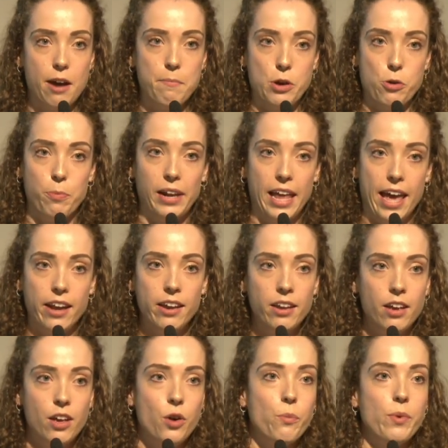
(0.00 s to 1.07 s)
meal plan,
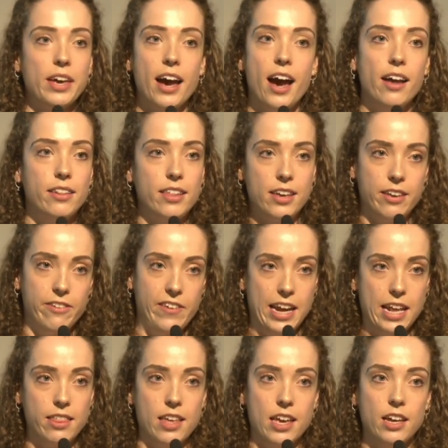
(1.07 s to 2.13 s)
we can't think of
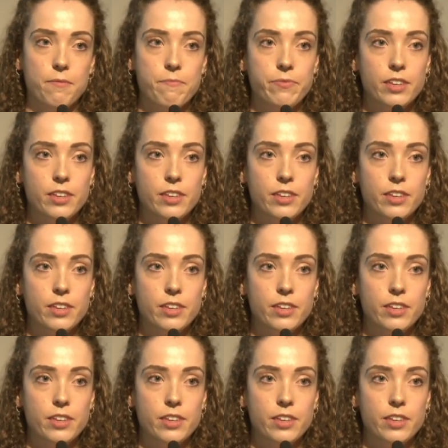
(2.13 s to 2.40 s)
anything.